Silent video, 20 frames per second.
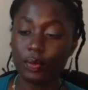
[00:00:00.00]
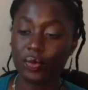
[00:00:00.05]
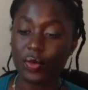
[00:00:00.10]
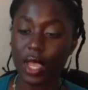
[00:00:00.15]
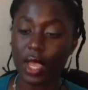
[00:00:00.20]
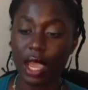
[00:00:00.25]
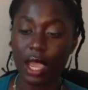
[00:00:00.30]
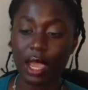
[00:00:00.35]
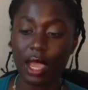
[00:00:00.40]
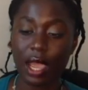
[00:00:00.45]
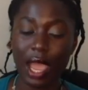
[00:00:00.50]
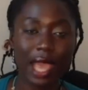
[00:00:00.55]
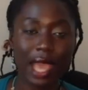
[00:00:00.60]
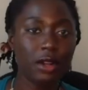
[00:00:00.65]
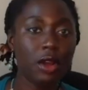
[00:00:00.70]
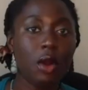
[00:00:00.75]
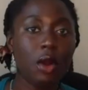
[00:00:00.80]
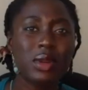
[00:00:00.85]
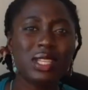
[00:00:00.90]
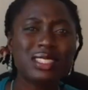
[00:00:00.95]
I
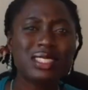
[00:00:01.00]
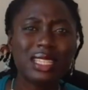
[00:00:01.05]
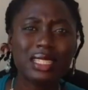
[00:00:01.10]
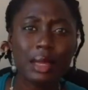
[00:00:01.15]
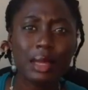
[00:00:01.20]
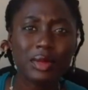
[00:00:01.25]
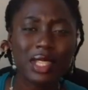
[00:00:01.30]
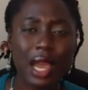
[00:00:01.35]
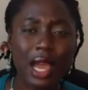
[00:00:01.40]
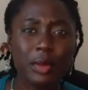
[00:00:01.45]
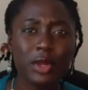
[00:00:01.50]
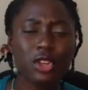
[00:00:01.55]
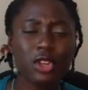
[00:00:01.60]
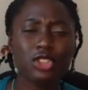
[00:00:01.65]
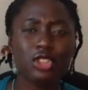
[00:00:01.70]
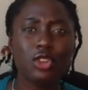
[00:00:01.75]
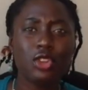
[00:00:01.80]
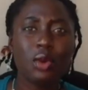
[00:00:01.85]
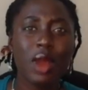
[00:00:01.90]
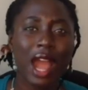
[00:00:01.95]
don't always slick them down because
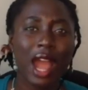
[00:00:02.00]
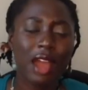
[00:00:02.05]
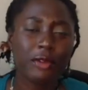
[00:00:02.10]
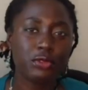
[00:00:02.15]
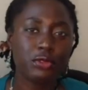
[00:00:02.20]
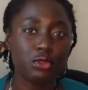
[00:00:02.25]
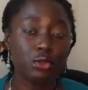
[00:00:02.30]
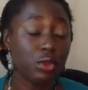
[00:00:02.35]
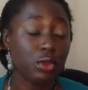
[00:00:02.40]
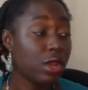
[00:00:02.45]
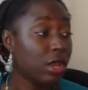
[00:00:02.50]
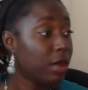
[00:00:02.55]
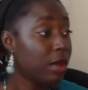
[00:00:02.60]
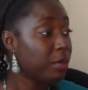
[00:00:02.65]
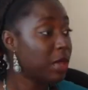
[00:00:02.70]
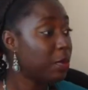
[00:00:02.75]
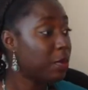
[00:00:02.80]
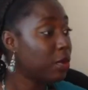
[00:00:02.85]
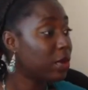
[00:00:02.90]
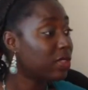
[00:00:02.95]
you don't have to.
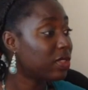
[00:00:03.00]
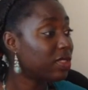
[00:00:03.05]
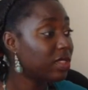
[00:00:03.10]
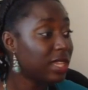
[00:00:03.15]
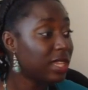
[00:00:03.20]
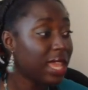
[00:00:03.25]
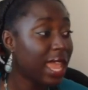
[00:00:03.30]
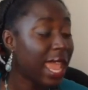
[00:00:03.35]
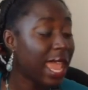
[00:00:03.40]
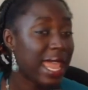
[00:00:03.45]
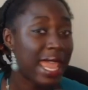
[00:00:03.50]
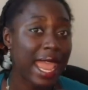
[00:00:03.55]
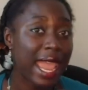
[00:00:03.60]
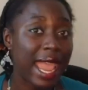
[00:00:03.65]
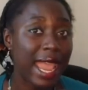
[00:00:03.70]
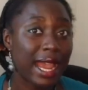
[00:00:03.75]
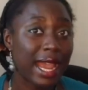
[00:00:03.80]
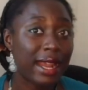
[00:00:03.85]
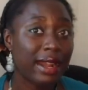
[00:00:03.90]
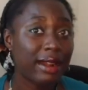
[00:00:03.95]
People with 3A
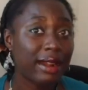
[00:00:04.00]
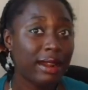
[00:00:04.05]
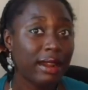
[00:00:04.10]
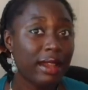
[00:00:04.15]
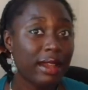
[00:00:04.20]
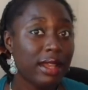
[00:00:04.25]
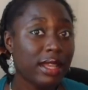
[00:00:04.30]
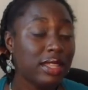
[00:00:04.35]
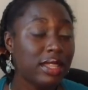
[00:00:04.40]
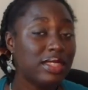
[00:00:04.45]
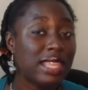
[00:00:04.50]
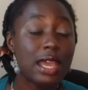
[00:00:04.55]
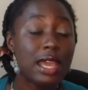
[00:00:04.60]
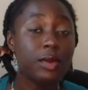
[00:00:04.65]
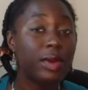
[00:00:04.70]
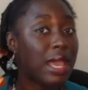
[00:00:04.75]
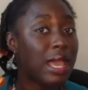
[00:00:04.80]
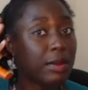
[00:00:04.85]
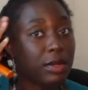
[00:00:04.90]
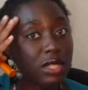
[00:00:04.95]
hair, they'll
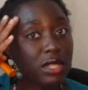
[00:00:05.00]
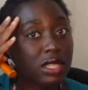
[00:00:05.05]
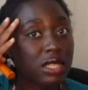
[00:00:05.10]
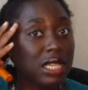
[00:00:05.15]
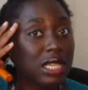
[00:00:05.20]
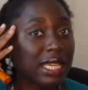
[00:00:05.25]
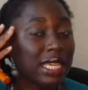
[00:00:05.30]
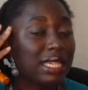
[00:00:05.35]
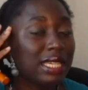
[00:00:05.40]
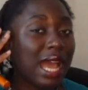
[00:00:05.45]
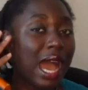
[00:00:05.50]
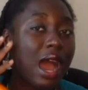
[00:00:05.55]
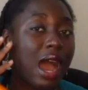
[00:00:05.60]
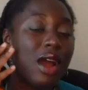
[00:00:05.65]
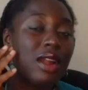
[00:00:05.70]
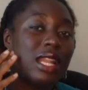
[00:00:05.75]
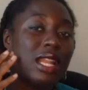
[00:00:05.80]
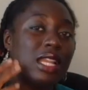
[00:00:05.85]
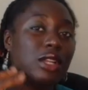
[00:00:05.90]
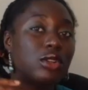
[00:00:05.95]
be able to slick it
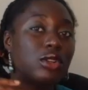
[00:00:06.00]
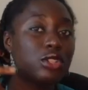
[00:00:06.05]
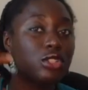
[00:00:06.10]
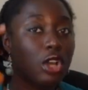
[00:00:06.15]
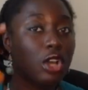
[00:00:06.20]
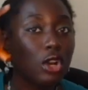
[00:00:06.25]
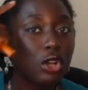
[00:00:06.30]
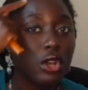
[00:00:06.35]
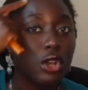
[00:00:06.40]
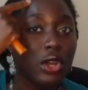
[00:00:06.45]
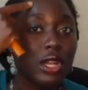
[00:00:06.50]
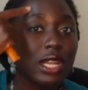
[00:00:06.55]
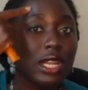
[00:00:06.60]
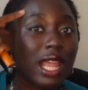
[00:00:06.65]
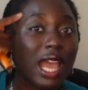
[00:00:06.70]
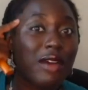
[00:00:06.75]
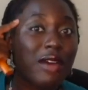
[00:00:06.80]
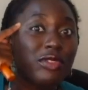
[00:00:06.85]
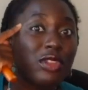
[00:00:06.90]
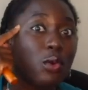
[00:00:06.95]
down and look so good and
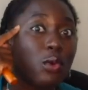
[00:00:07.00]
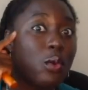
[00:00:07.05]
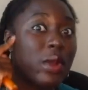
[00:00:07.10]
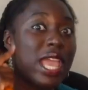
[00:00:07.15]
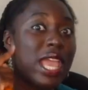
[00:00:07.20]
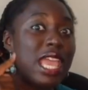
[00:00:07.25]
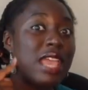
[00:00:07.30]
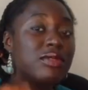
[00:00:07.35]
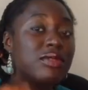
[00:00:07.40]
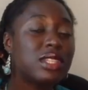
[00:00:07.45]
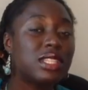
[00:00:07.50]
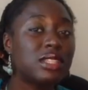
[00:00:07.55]
have the waves.